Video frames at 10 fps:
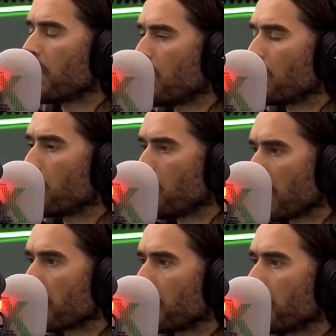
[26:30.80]

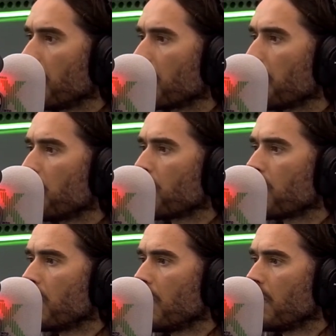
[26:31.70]
one of the things I'm
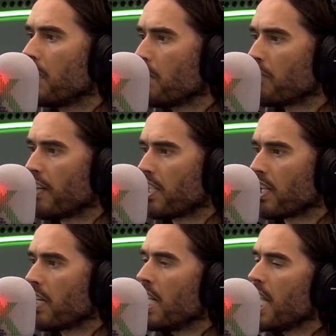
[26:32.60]
interested in,
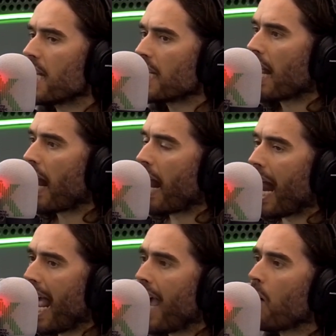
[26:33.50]
Professor, is
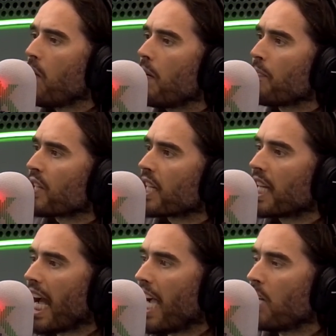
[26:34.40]
how
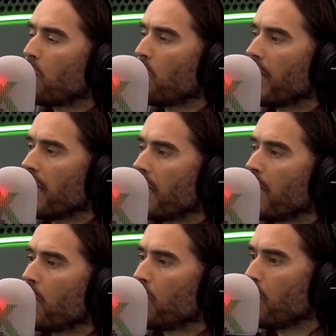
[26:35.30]
can we
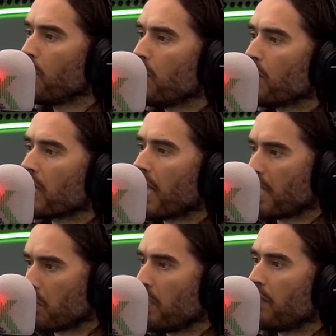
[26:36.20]
use,
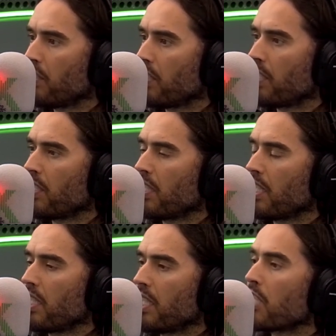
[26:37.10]
as we've just
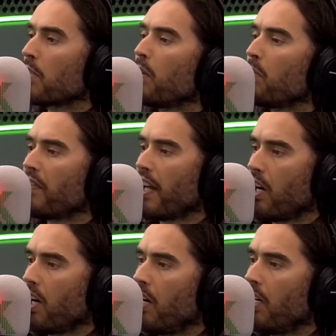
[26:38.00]
touched upon with
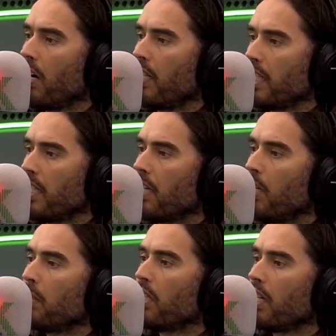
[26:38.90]
that idea that
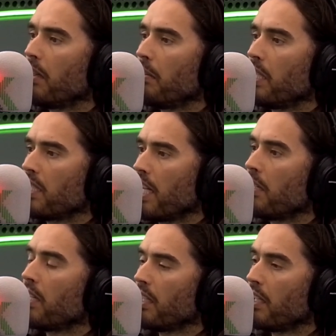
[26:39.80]
Oppenheimer
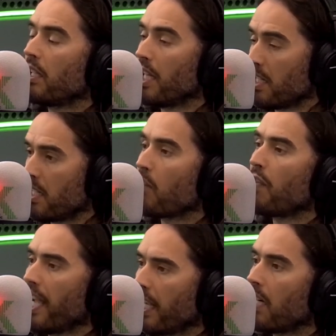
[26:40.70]
said, that
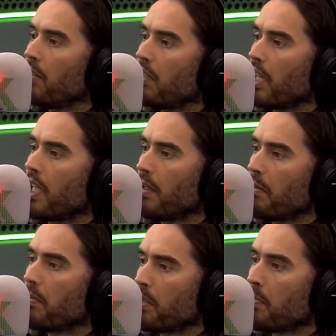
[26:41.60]
itself echoed a
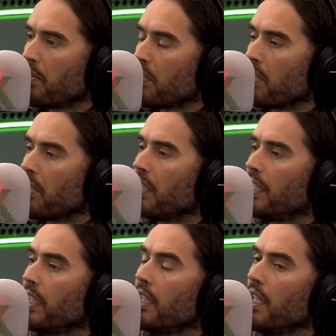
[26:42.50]
spiritual
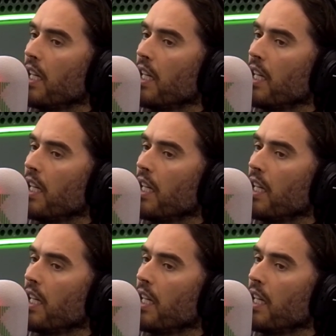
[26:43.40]
idea,